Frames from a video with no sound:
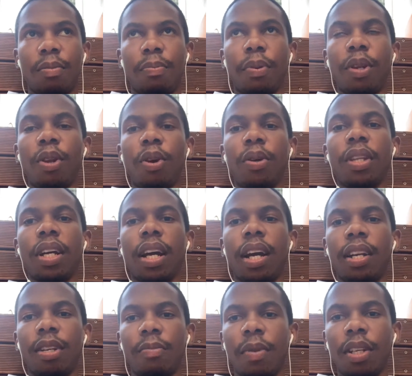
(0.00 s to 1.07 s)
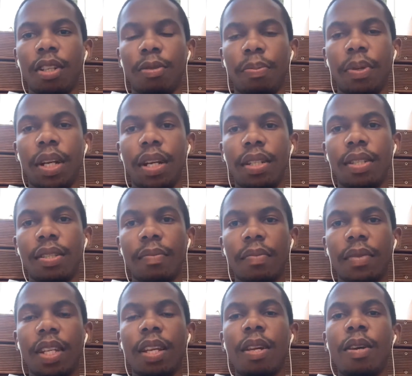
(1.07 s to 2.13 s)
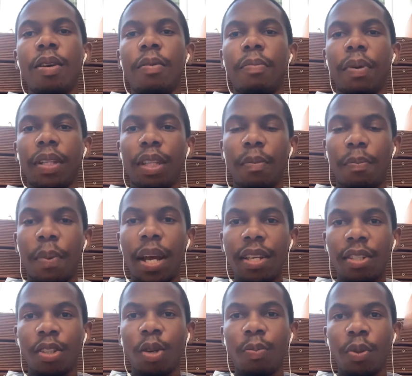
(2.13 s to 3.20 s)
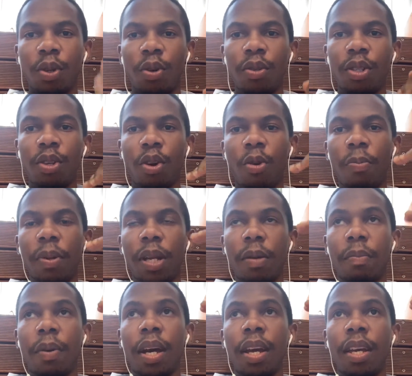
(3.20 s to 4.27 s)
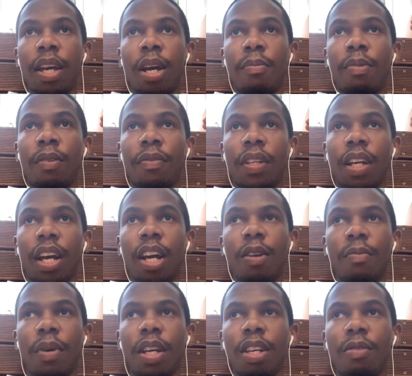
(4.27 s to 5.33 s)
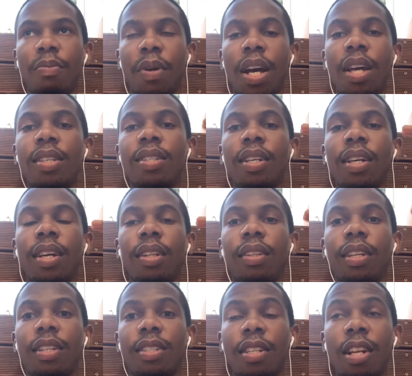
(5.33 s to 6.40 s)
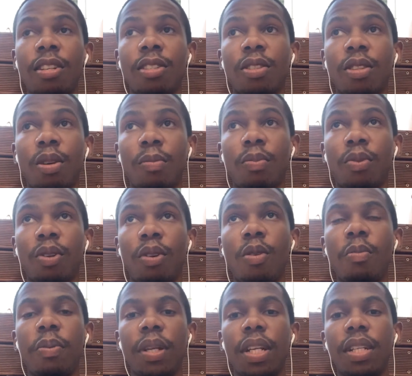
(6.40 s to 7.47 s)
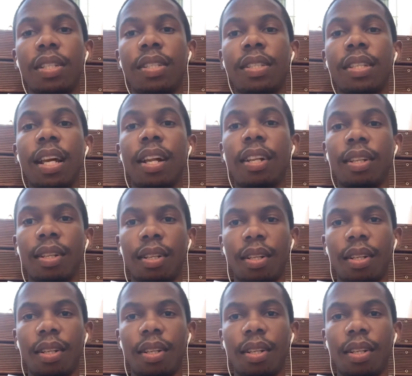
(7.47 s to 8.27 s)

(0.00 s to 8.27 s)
below the current market price. But the buy stop will only open a buy above the current market price. The sell stop will open a sell